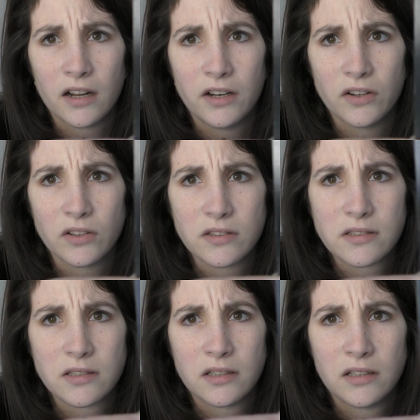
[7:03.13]
I know
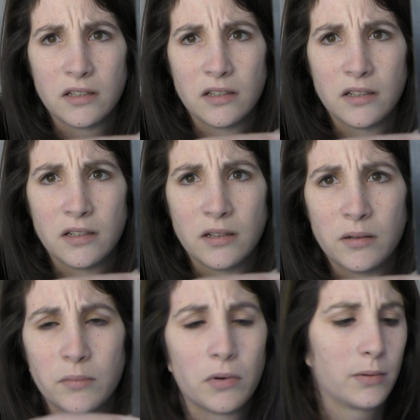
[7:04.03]
it's
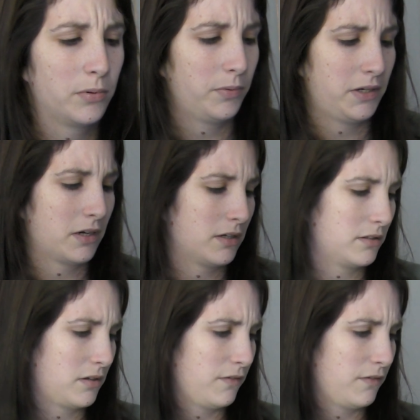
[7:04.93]
probably not